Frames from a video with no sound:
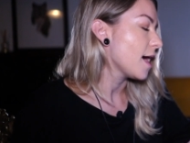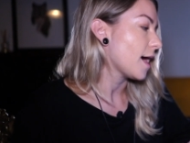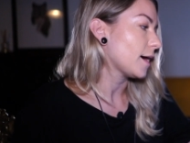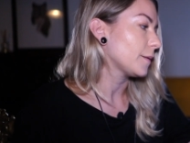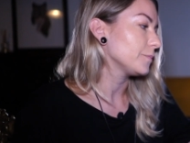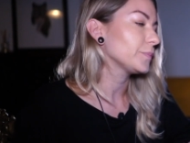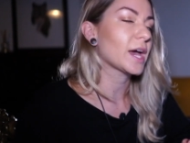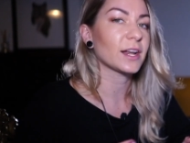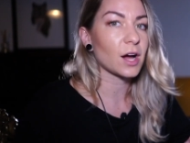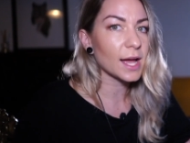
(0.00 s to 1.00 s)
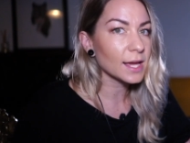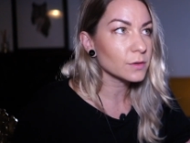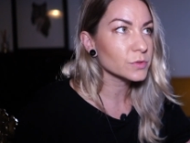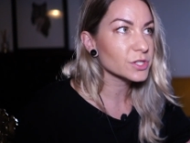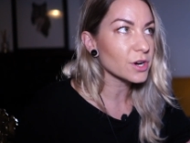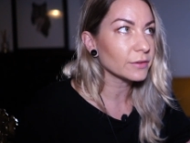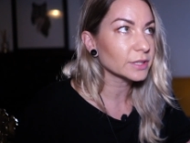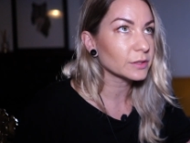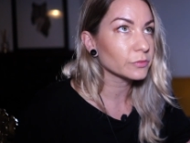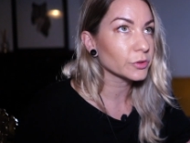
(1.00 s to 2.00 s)
And I was
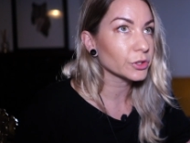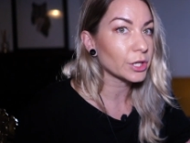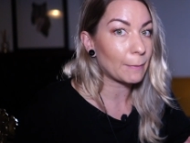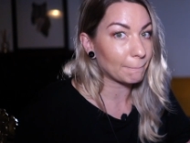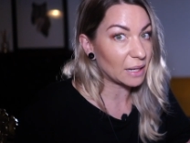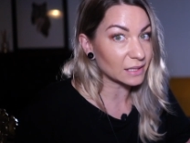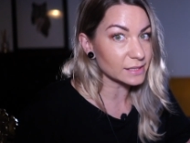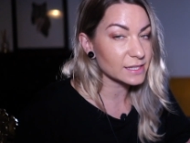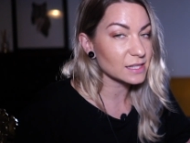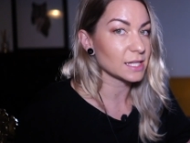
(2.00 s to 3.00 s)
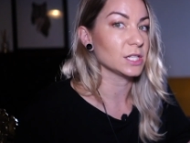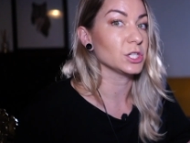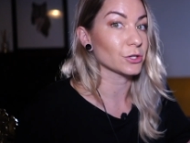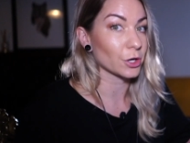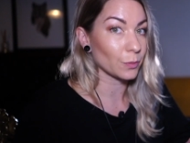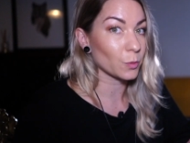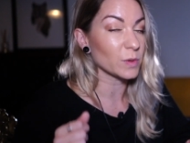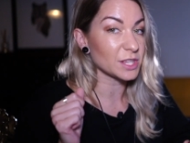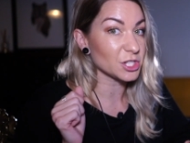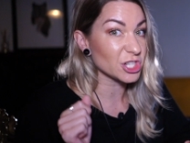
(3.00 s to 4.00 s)
traveling for a month in Europe
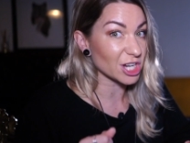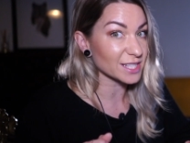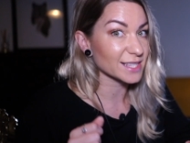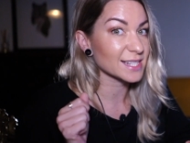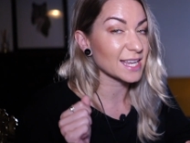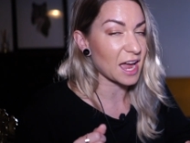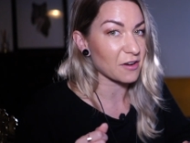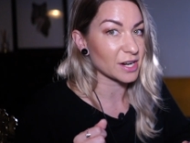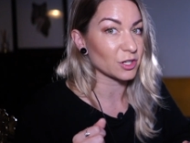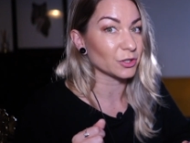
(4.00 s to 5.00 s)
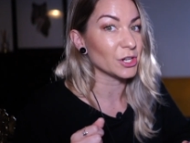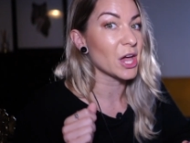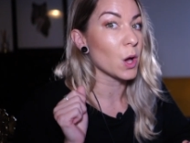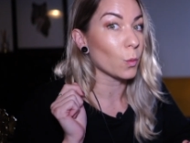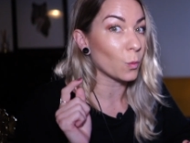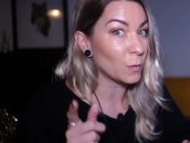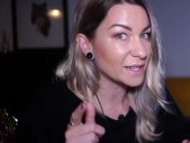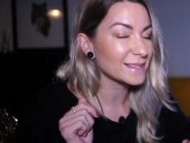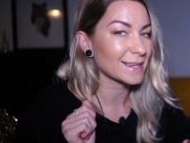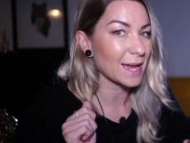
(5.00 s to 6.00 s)
with just carry-on
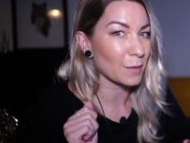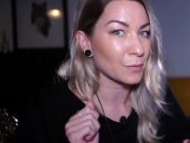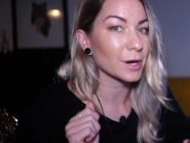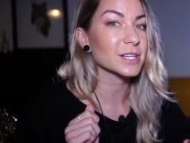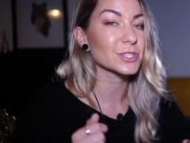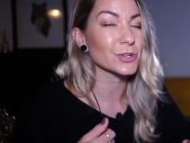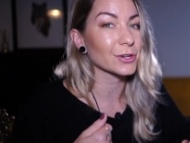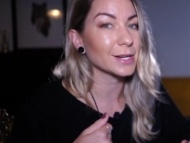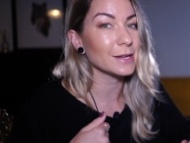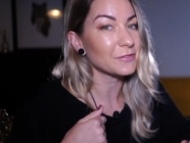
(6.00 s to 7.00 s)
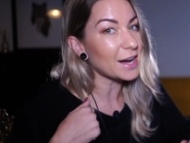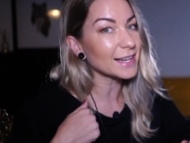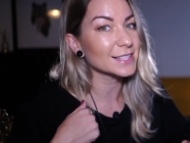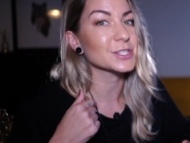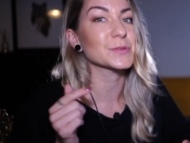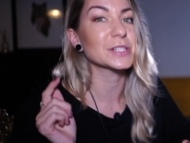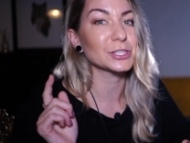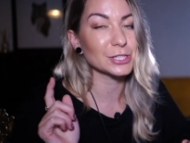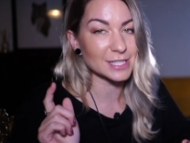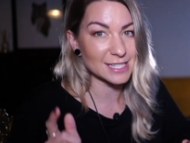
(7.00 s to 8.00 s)
with a camera. So if I can do it,
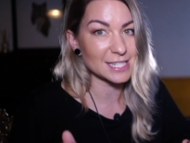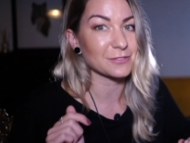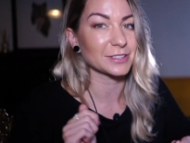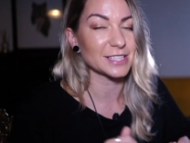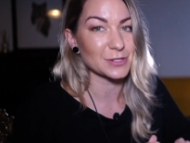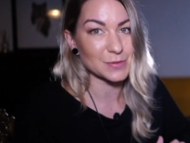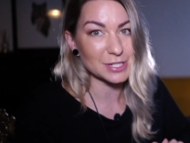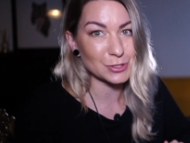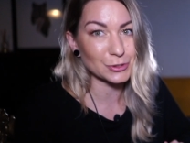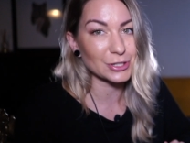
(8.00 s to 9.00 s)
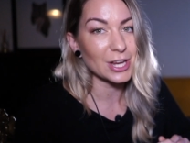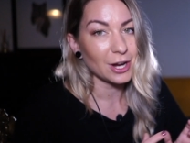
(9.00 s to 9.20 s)
you can definitely do it too.